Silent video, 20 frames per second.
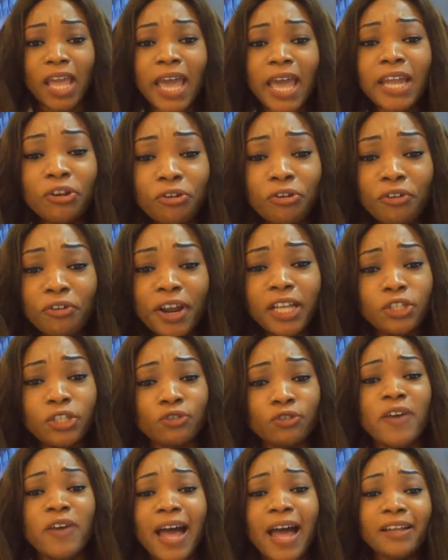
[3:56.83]
and
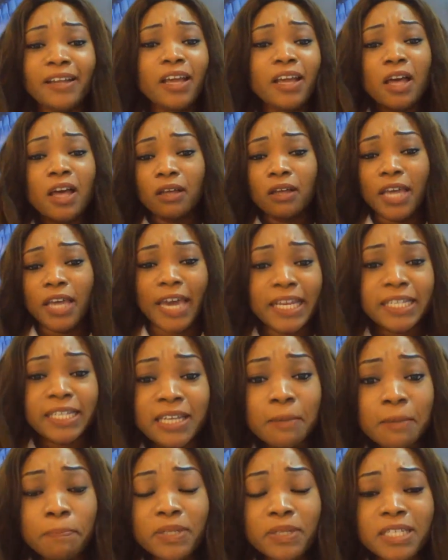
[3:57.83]
great, you've had
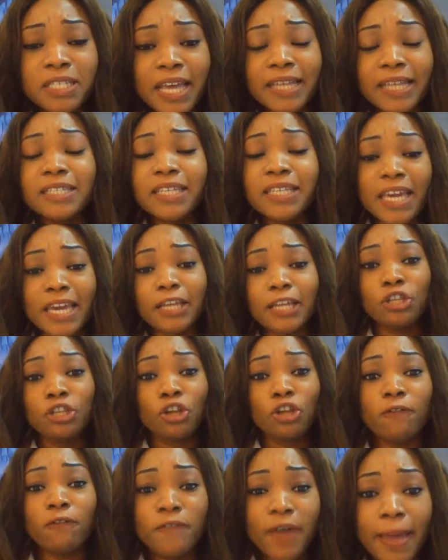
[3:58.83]
18%
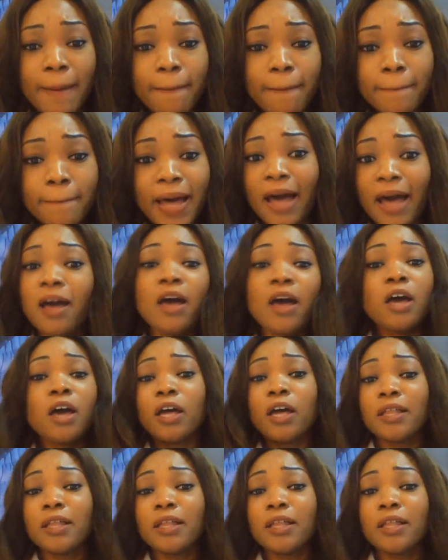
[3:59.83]
in November,